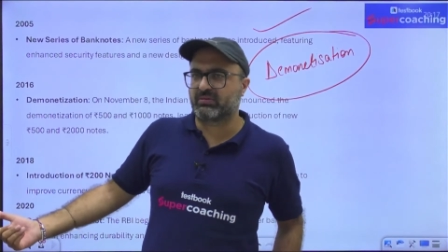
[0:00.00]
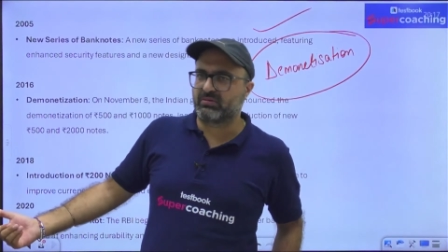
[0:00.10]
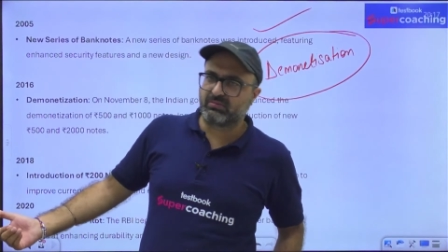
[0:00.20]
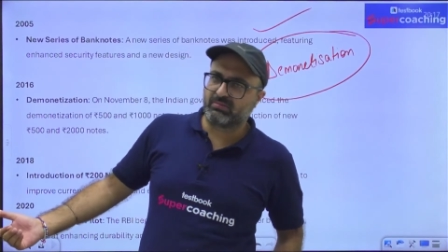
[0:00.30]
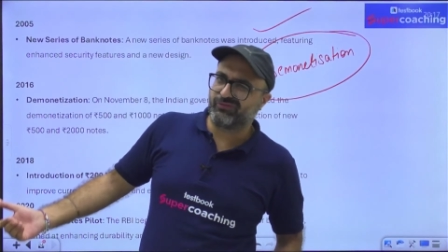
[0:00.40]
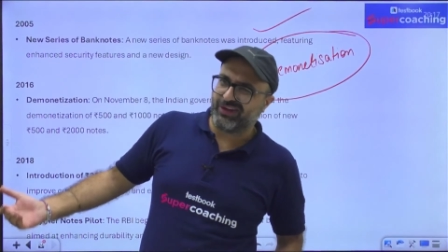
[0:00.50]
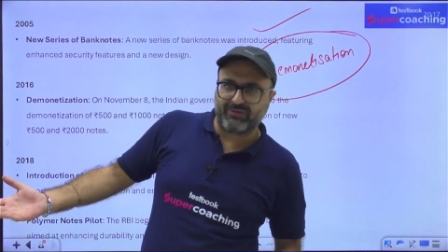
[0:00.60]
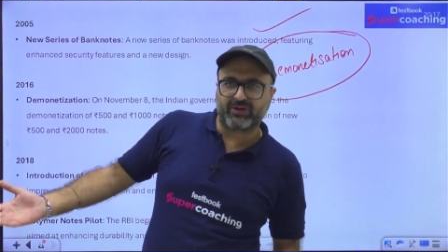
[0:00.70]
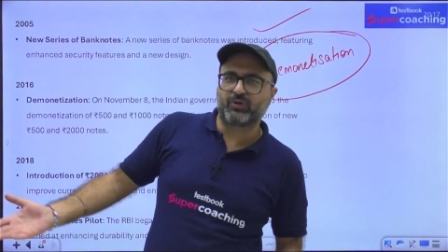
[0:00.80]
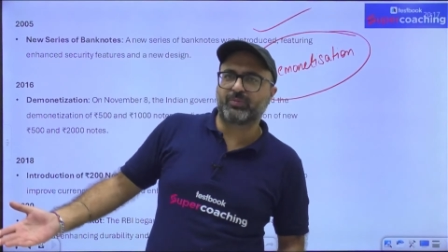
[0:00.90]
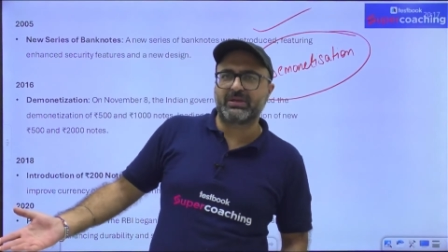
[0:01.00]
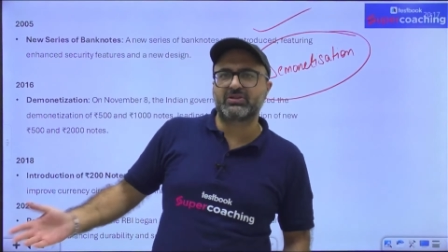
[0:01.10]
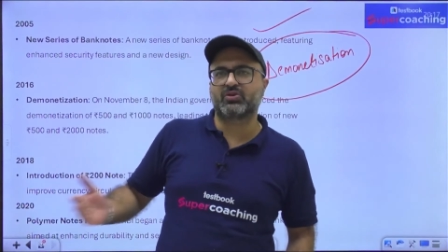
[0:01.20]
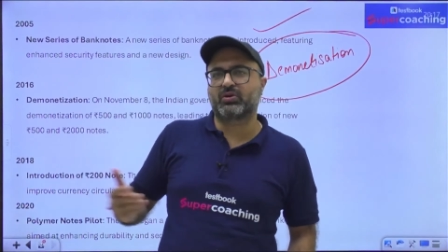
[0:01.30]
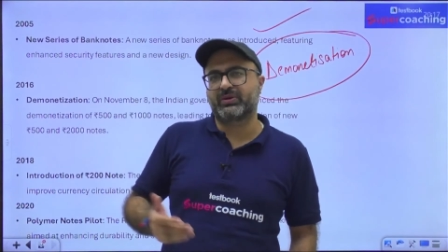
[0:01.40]
500 rupees note
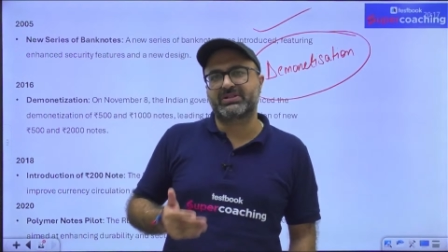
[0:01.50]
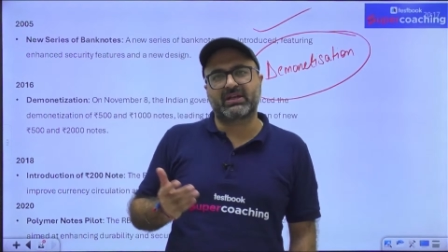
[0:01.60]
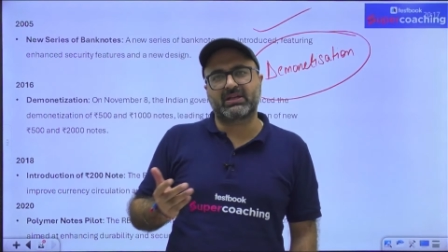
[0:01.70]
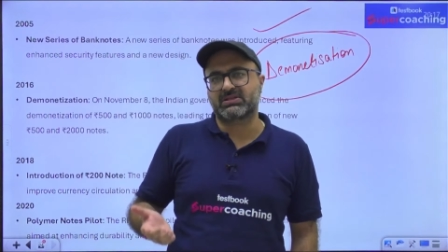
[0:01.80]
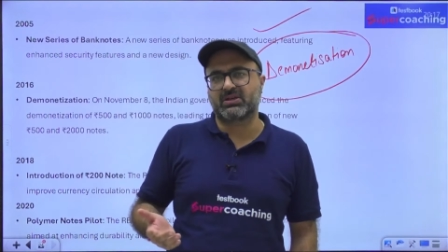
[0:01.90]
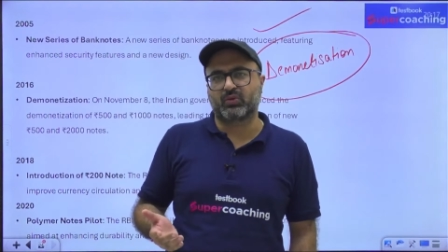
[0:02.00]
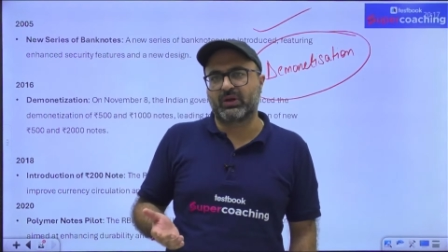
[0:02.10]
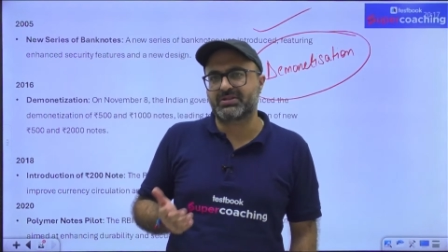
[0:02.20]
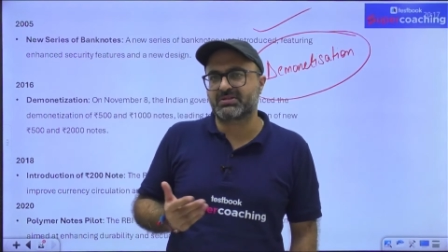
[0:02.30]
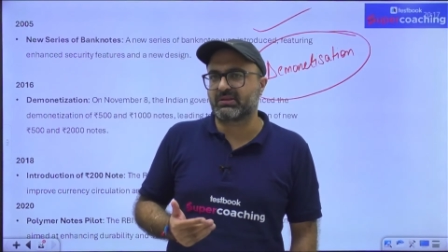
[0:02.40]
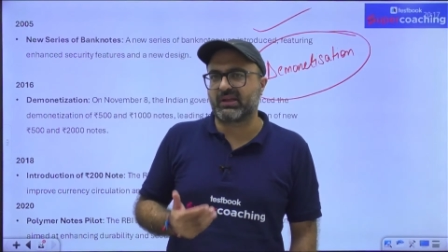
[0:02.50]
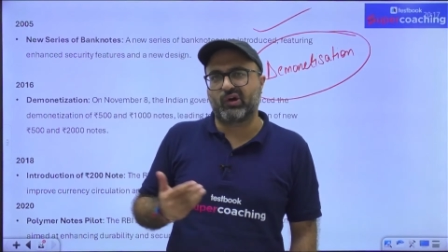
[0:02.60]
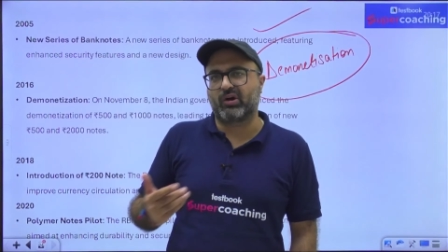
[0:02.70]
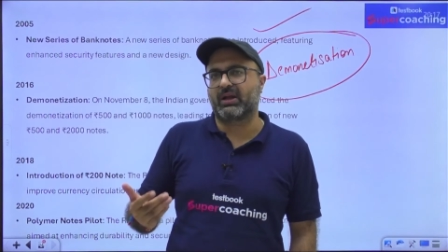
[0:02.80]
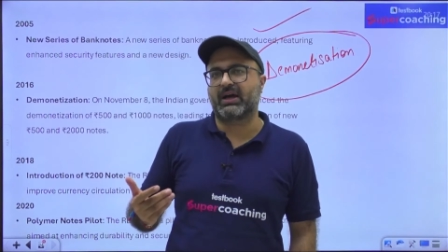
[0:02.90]
which are in circulation, they all
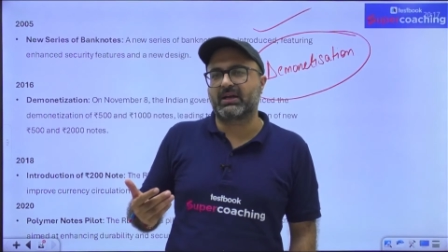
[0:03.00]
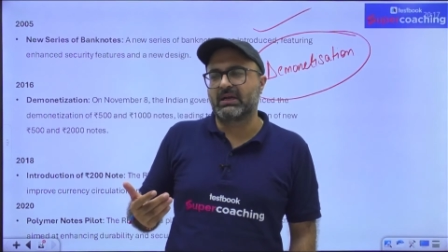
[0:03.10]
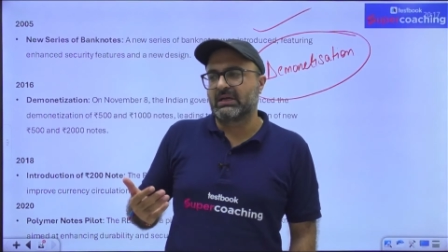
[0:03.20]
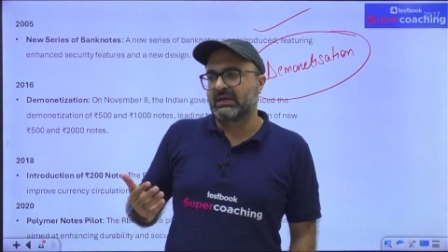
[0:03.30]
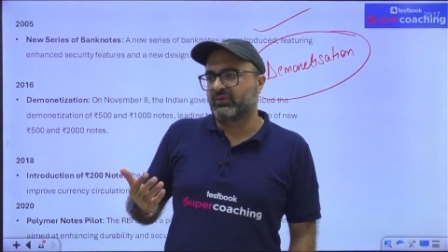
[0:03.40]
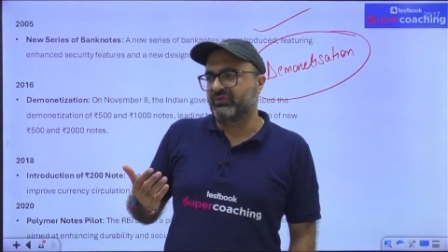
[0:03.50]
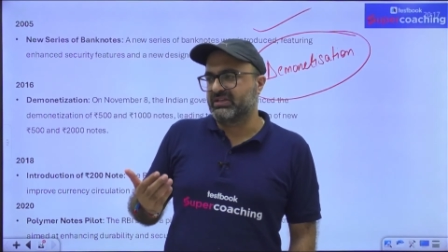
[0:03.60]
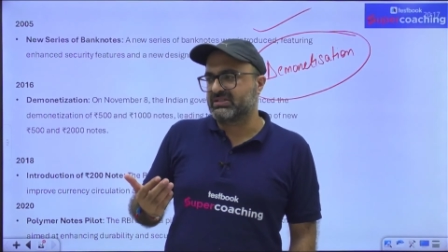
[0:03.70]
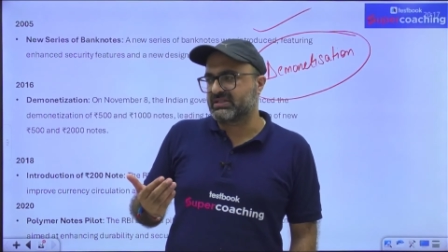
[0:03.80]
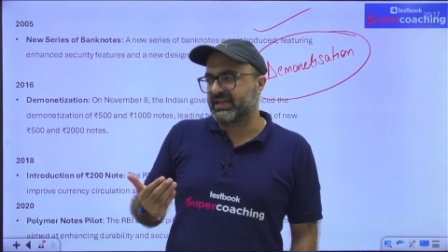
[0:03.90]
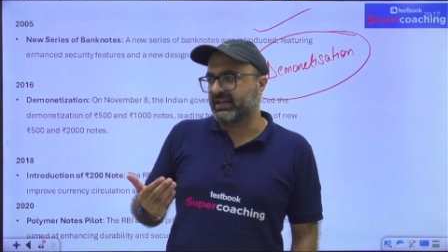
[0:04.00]
are, we say,